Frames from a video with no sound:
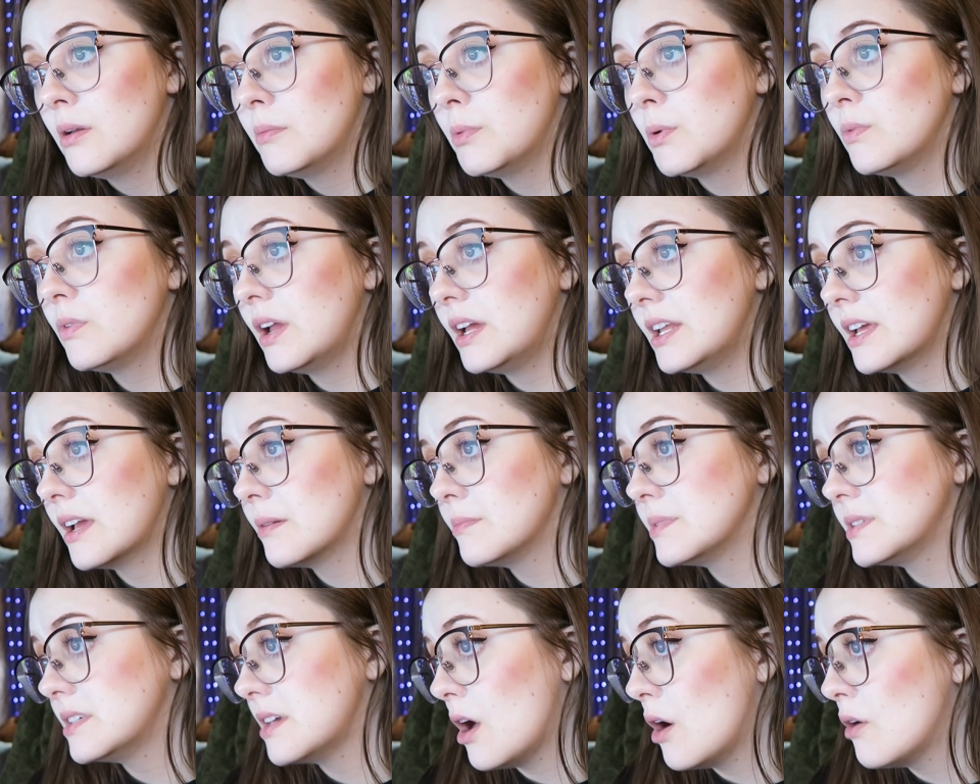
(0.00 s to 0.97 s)
Berating
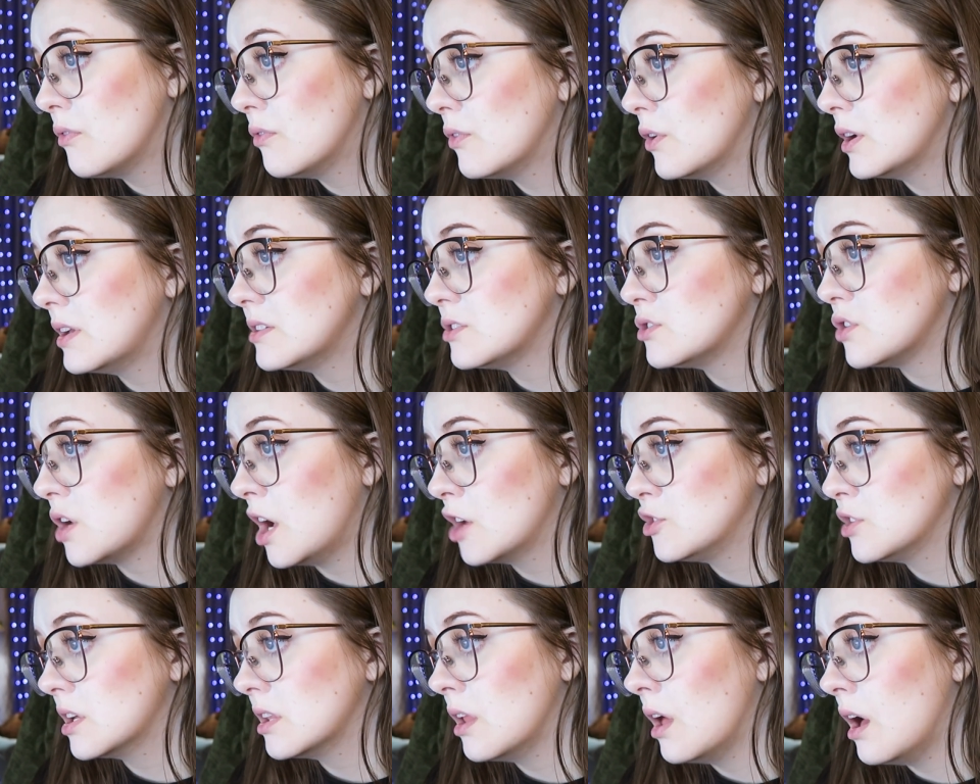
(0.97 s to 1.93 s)
himself for his
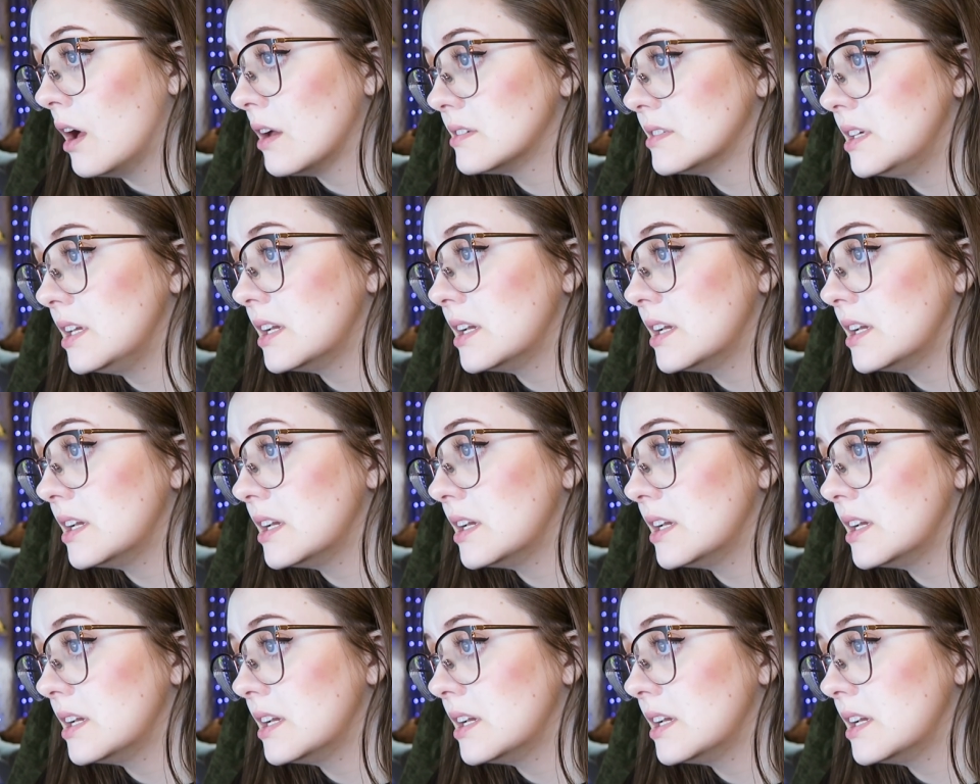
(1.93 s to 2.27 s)
tragic loss,